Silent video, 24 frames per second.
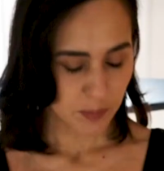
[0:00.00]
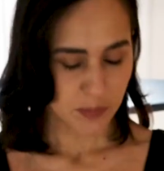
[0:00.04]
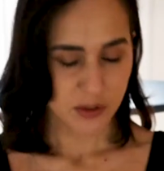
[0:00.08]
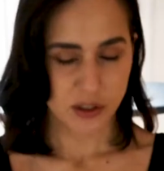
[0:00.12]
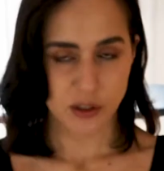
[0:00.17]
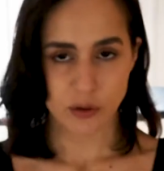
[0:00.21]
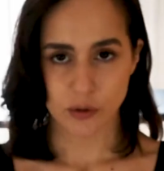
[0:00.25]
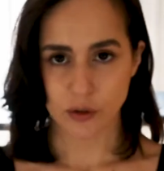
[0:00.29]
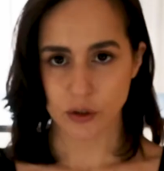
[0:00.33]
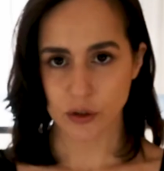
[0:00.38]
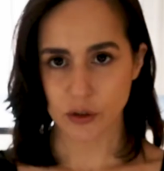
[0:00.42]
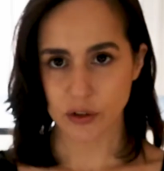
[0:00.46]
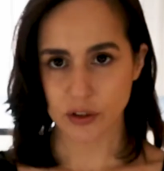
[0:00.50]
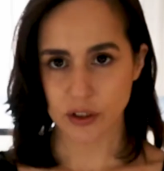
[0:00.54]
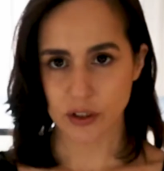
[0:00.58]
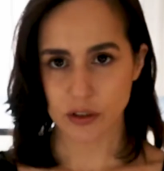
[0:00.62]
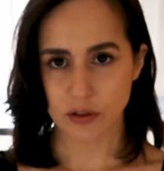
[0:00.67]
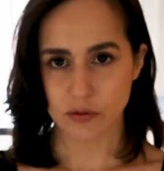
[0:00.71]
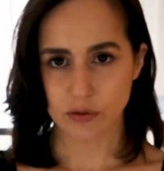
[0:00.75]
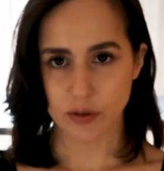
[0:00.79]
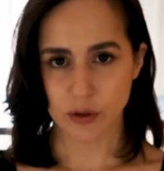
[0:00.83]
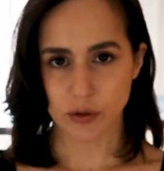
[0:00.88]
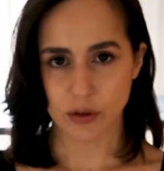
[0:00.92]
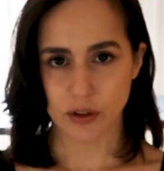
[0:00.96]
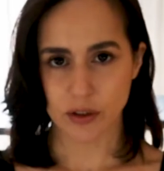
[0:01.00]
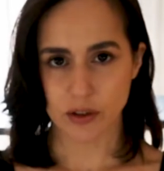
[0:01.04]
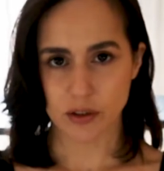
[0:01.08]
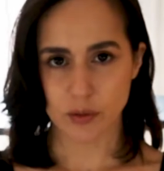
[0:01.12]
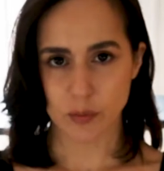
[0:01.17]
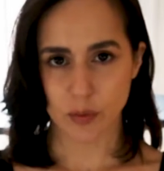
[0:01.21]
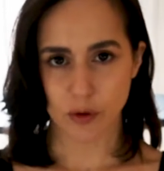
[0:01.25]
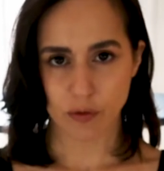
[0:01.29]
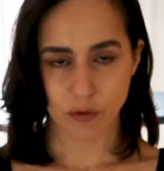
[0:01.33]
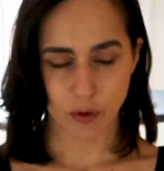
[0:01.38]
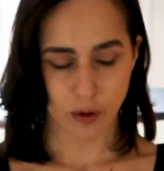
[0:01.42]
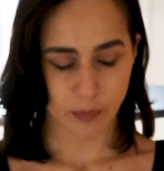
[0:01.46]
So you'll need a few things
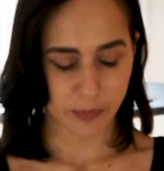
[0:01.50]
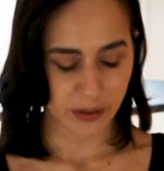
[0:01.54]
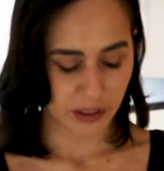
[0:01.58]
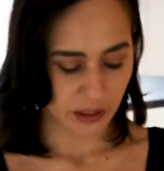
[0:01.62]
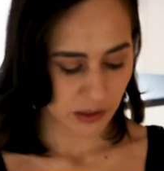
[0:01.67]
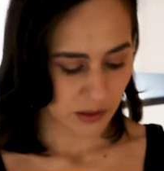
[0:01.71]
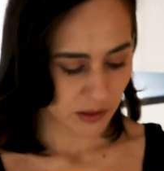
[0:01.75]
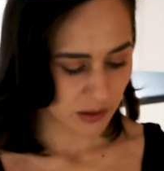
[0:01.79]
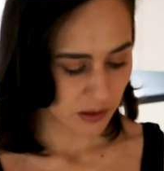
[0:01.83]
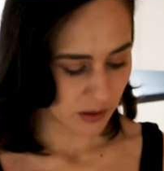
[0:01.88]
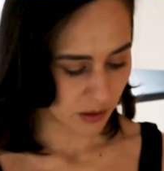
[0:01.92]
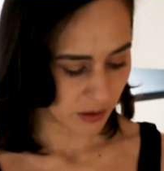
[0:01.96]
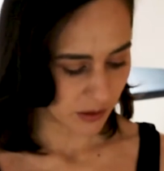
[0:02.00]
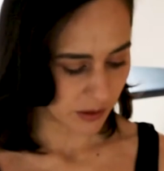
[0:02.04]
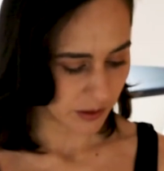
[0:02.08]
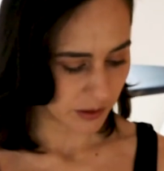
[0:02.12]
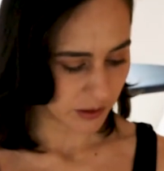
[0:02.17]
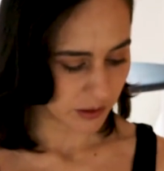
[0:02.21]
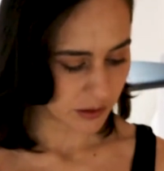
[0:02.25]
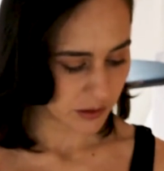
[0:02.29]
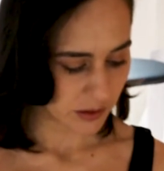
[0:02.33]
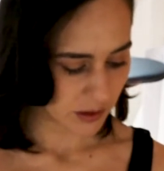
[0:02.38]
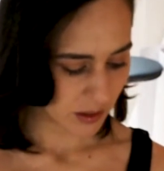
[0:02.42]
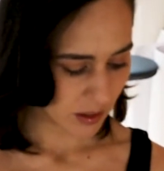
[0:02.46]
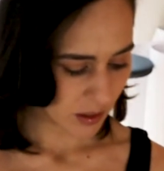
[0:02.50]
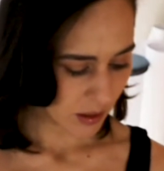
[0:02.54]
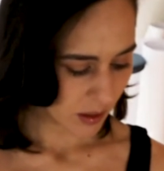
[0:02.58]
before we get started.